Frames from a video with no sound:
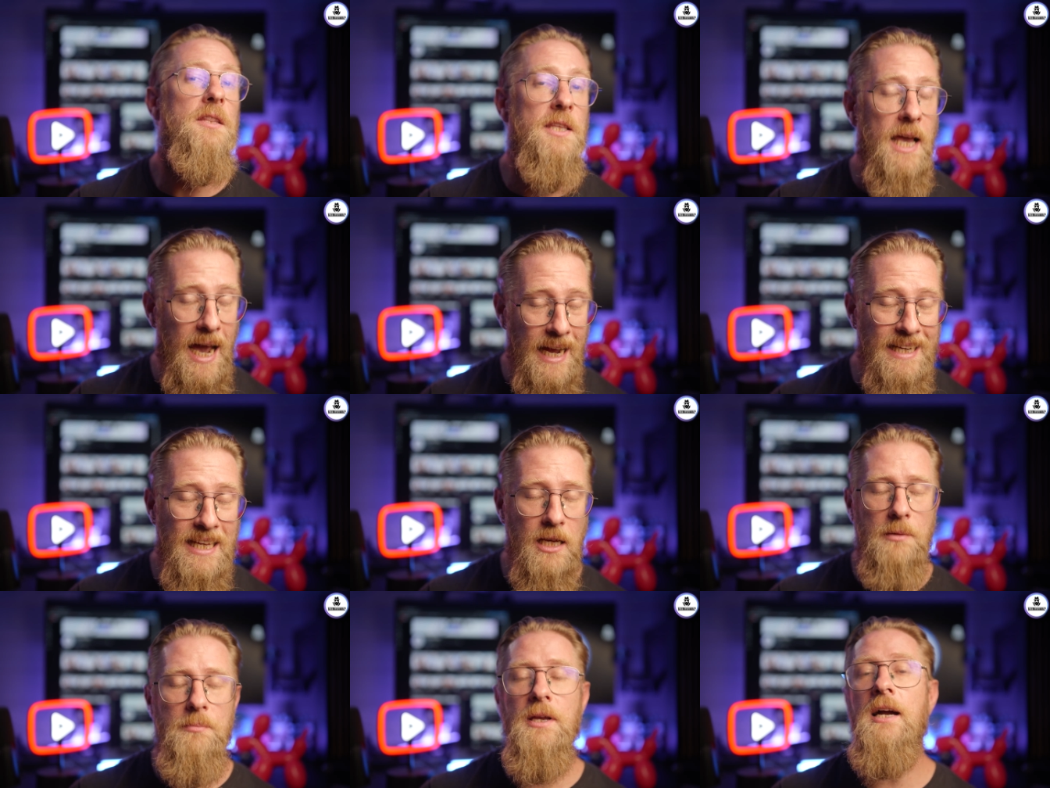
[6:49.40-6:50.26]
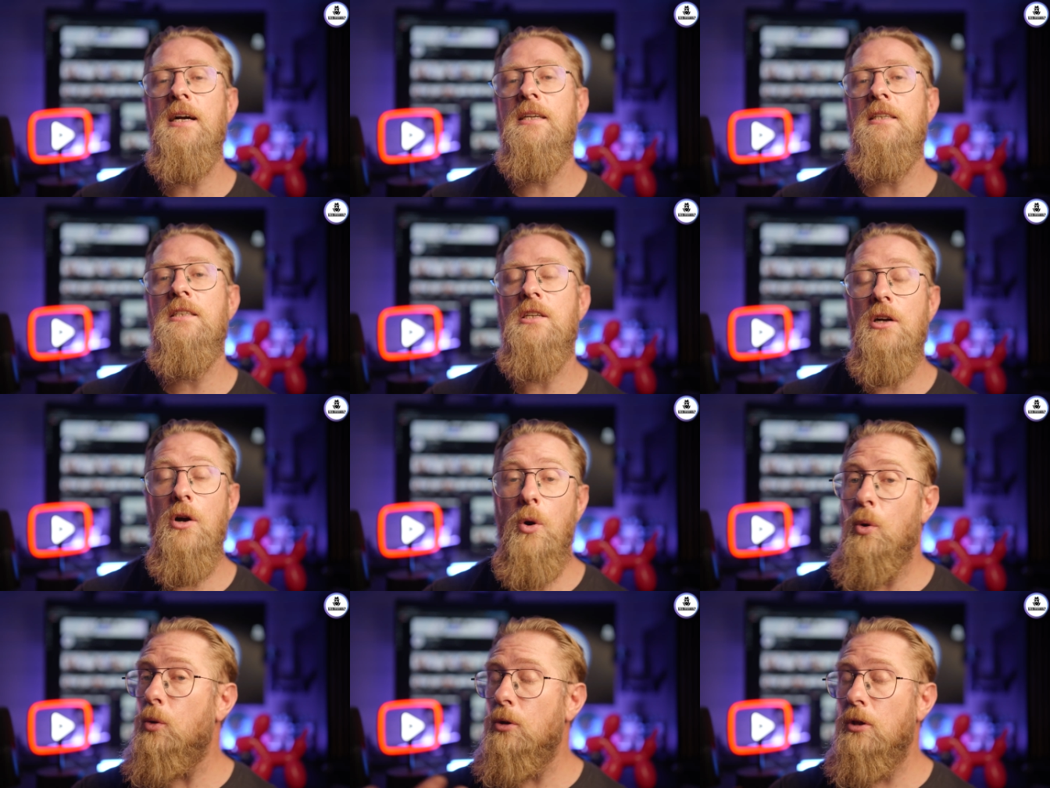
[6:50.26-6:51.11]
The idea behind
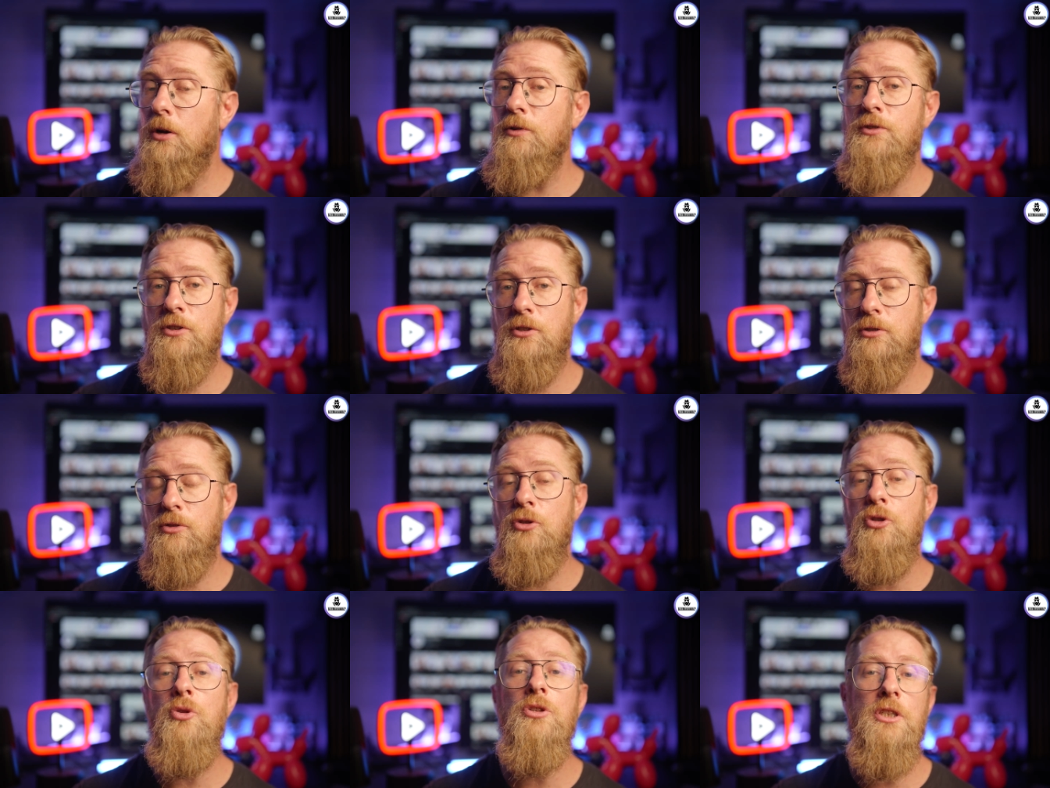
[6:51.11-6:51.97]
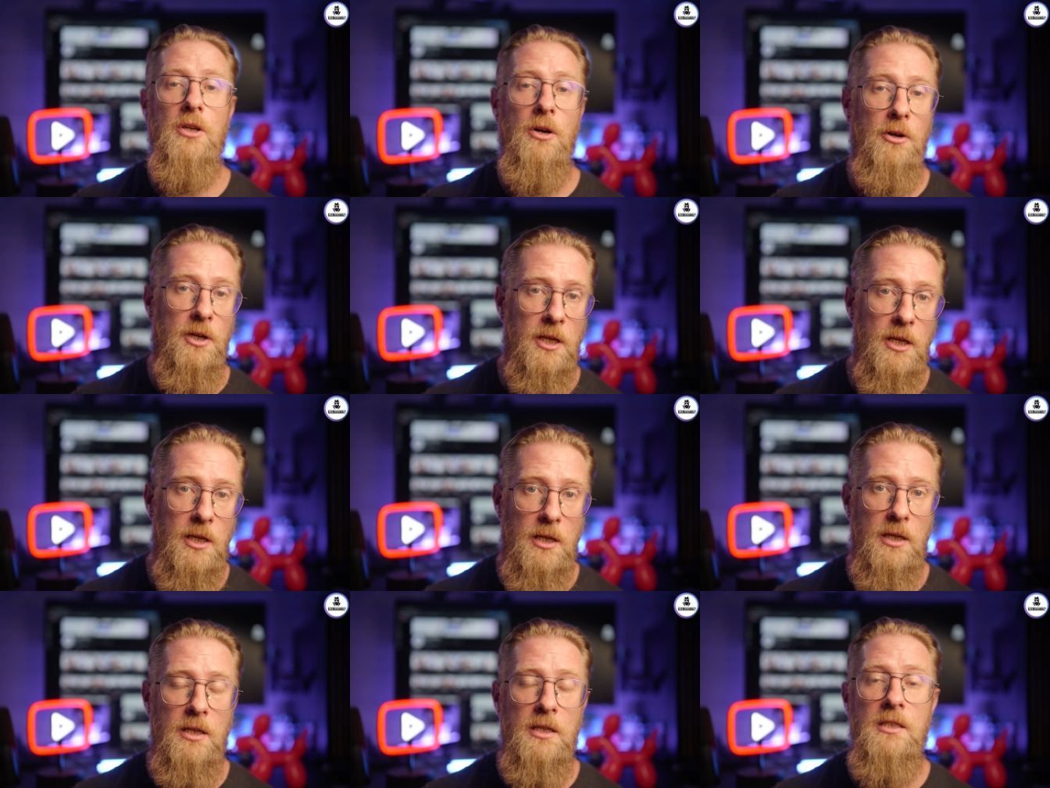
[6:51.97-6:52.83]
all those new
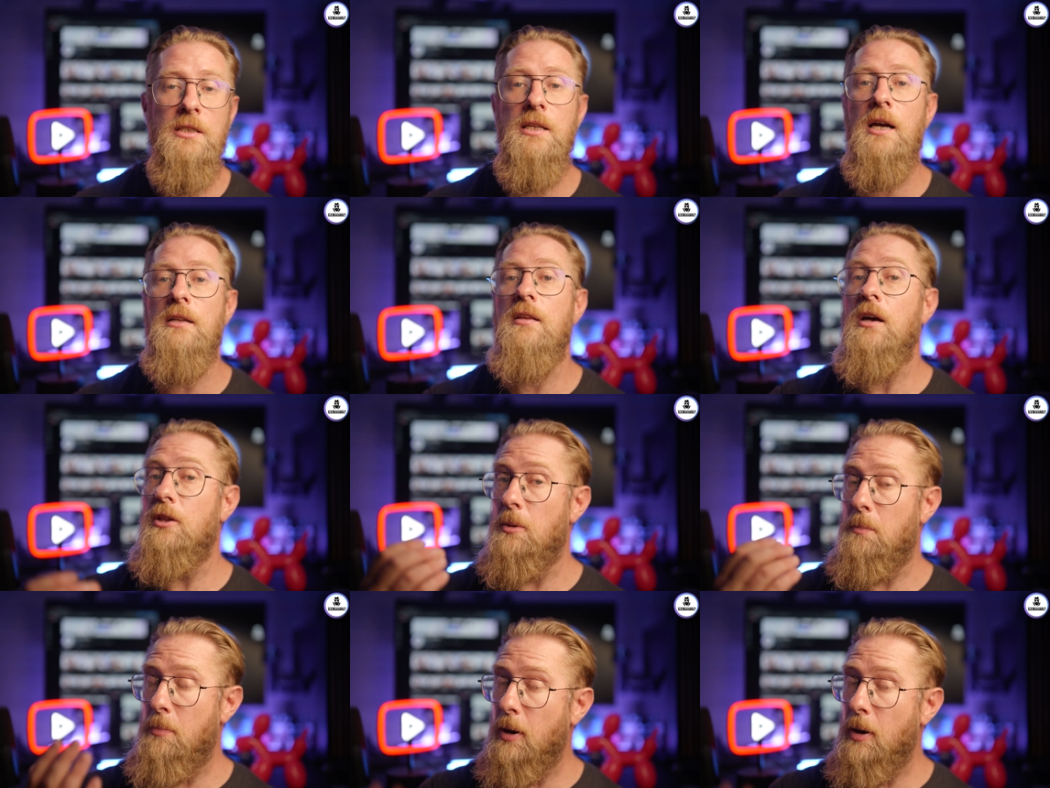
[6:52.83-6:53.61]
CRD is that the